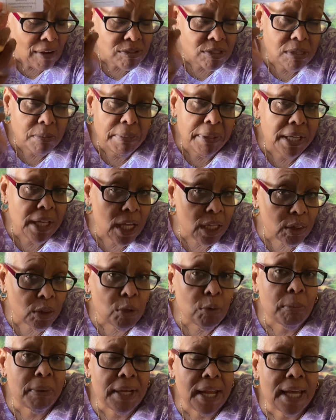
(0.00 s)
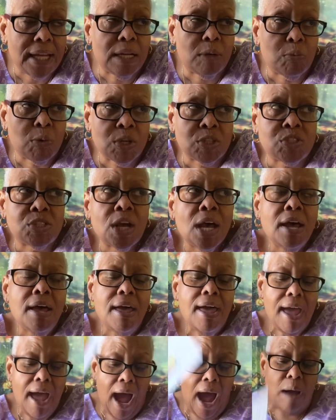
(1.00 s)
to be illuminated, which
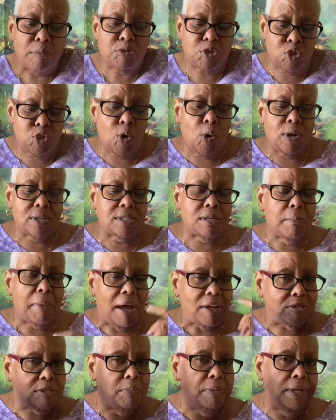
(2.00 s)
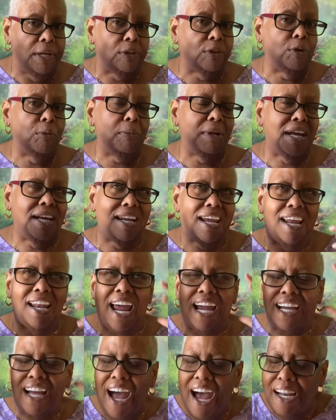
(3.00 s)
I'm sure it's about to be illuminated. And
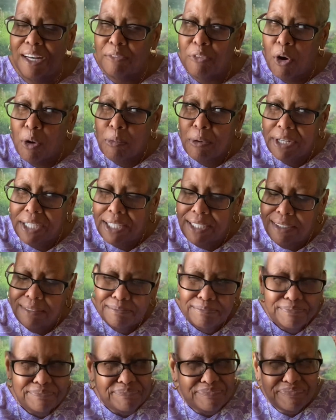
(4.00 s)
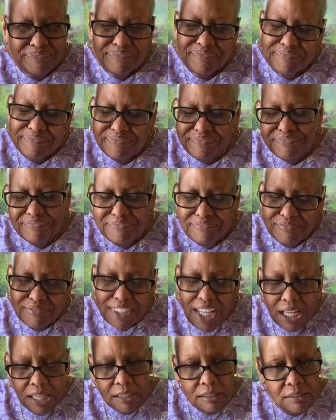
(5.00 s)
I kind of already,
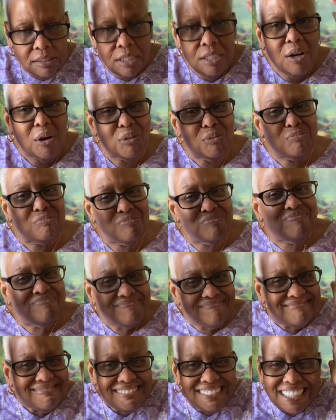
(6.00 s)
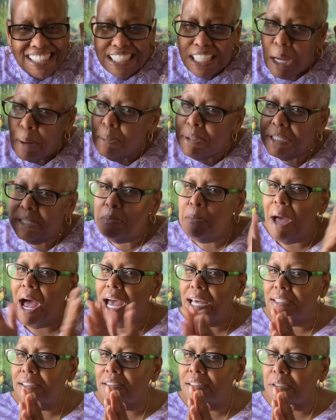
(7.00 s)
you know, it's coming to
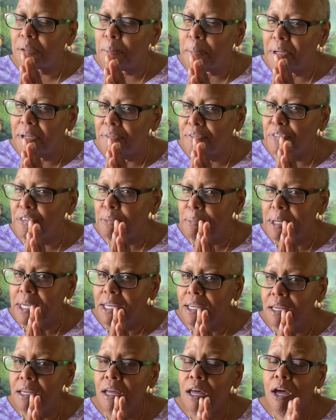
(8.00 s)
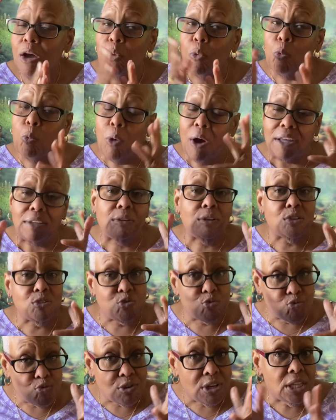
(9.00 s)
mind a little bit for me, what
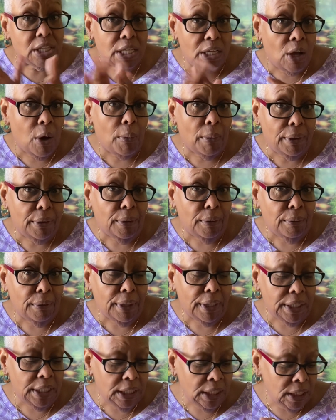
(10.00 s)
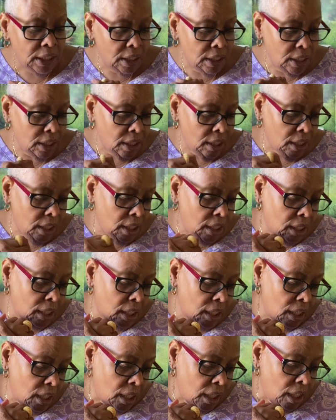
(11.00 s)
is really going on.
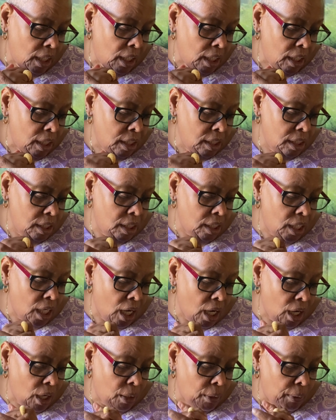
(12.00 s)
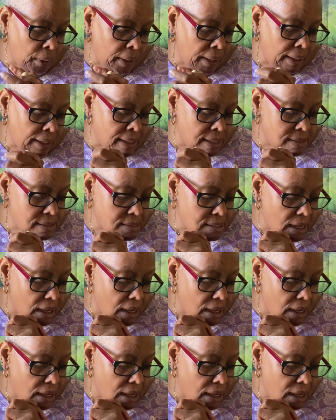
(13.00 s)
You know, and